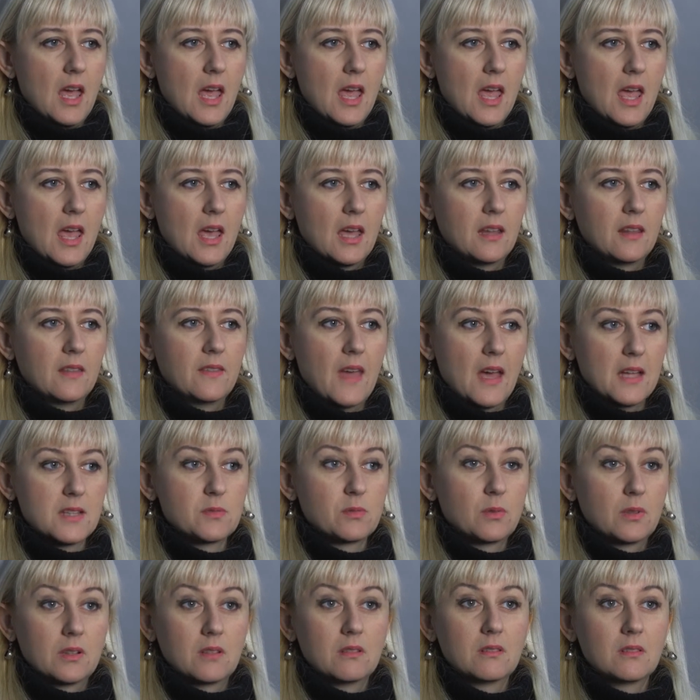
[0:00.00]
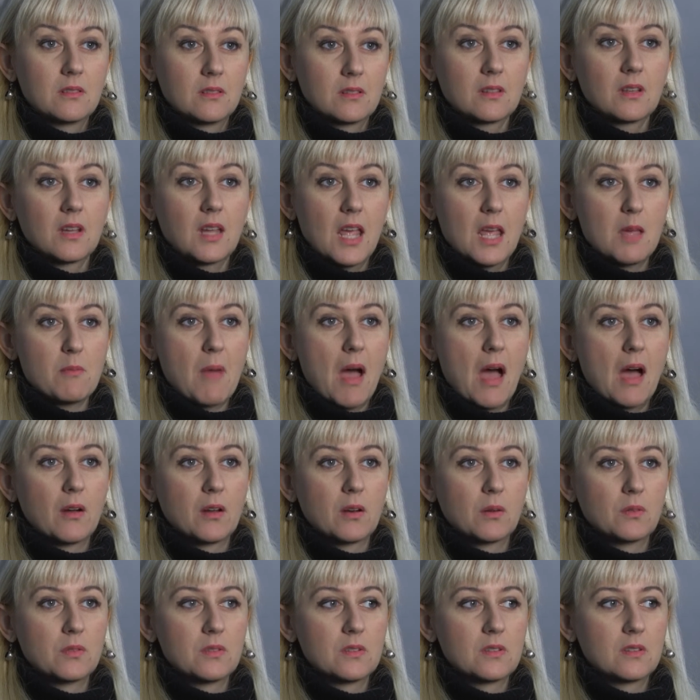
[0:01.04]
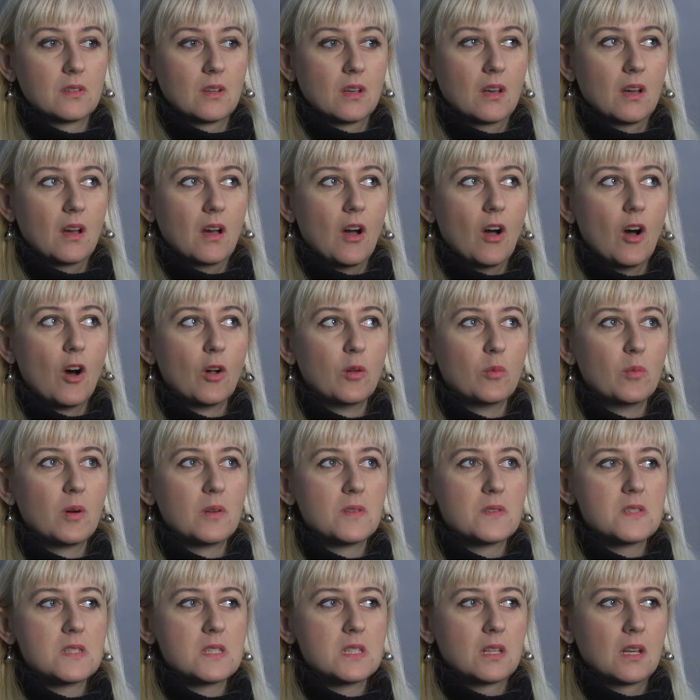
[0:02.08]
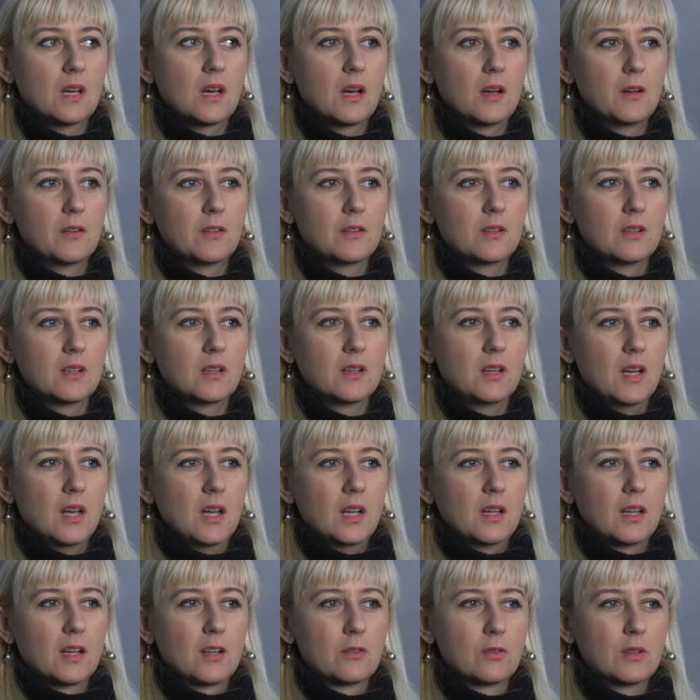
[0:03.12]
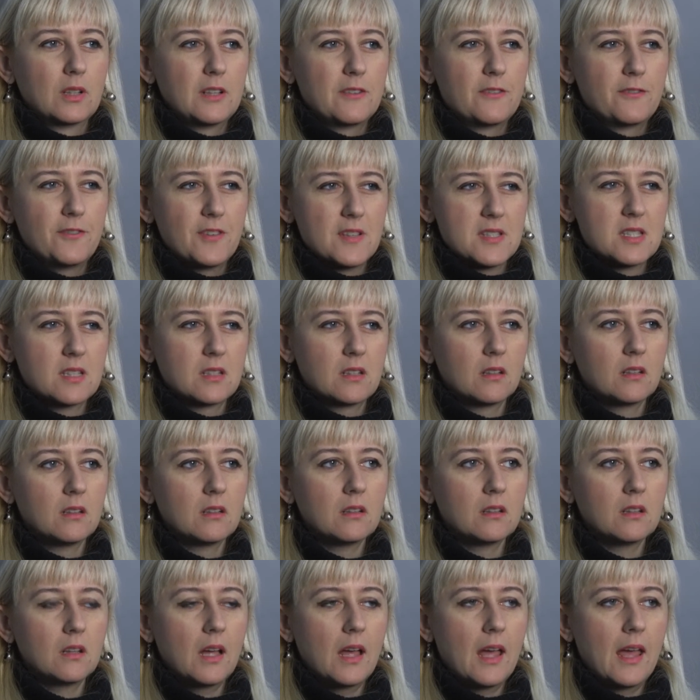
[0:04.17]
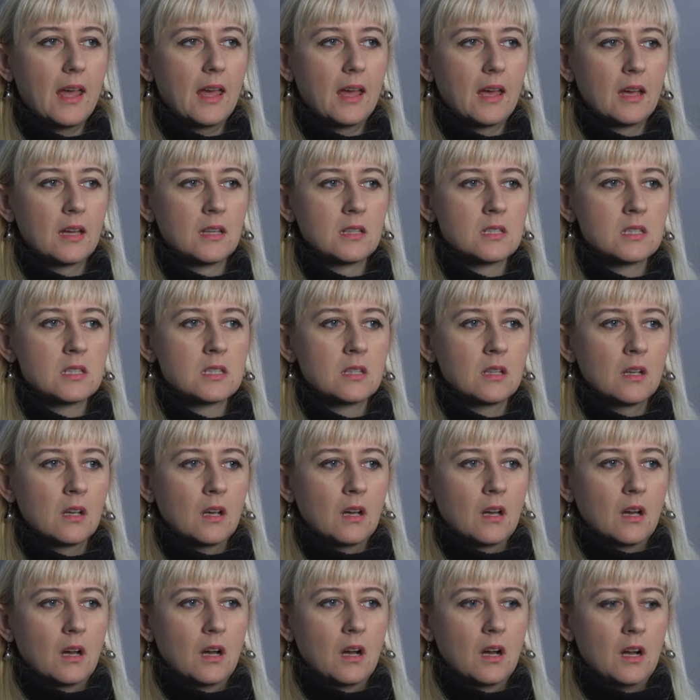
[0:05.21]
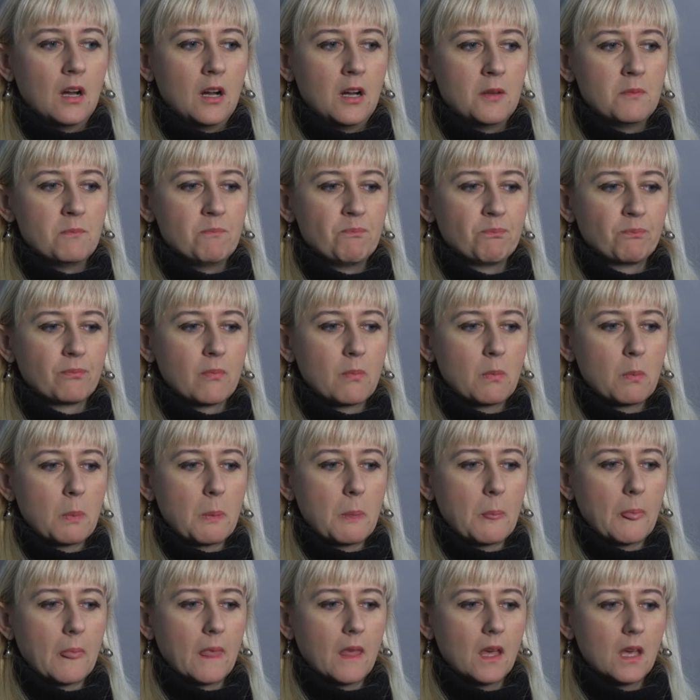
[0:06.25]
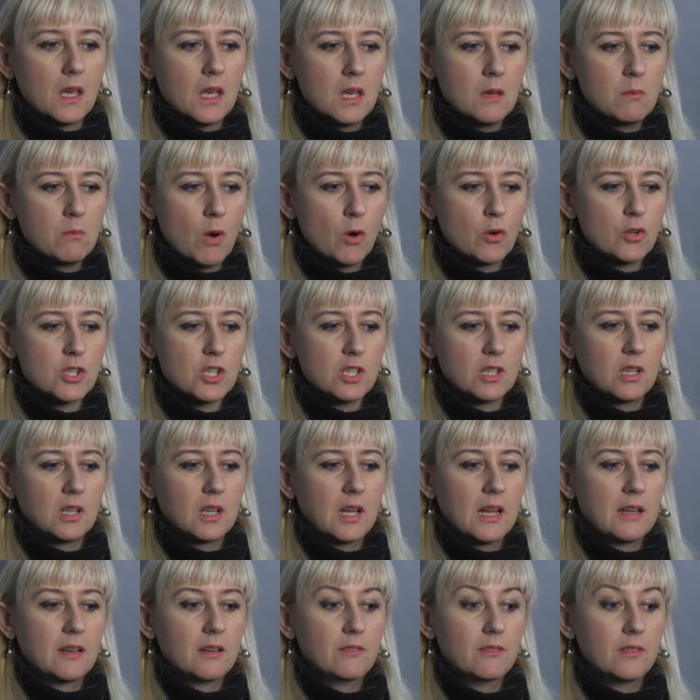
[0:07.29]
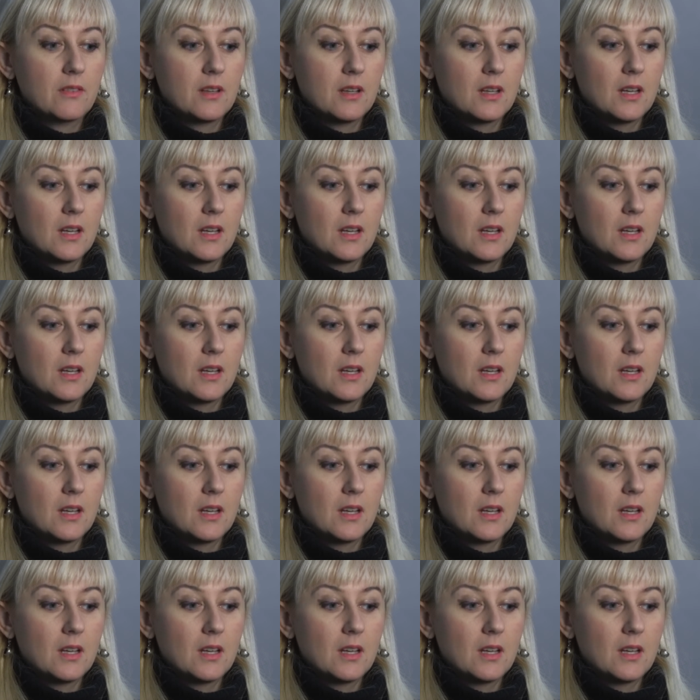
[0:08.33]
and that's what came out. It was almost uh, like really physical and um, emotional and